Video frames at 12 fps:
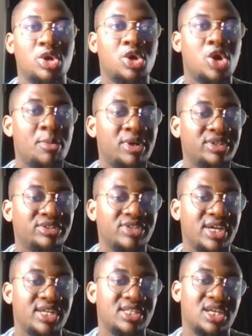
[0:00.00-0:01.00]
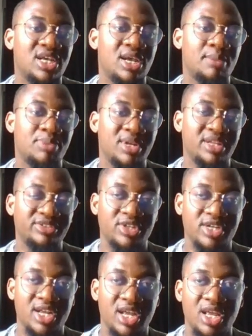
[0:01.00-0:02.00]
come on this site and place
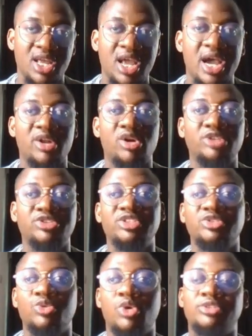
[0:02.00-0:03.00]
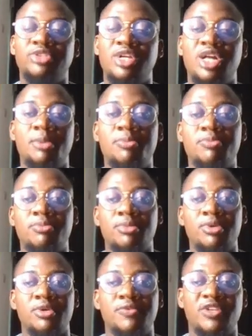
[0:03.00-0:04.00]
order. And also this will also help
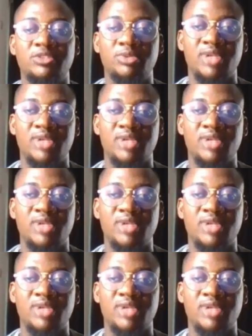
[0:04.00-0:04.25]
Facebook